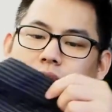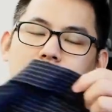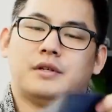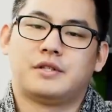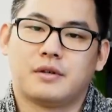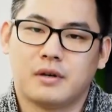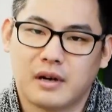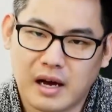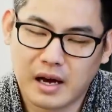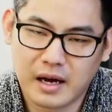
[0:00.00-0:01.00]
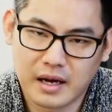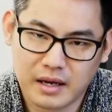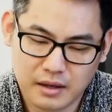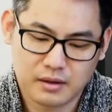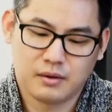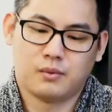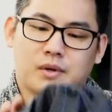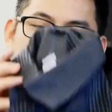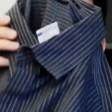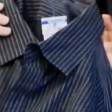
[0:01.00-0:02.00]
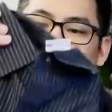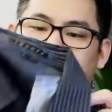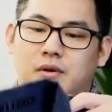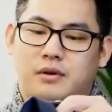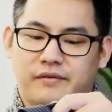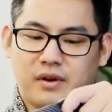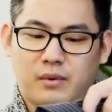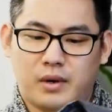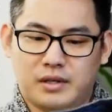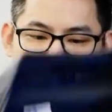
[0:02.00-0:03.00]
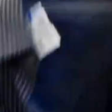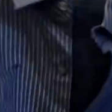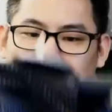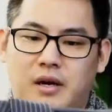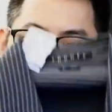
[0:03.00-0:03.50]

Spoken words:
This shirt, I wasn't sure if I wanted to pick it up.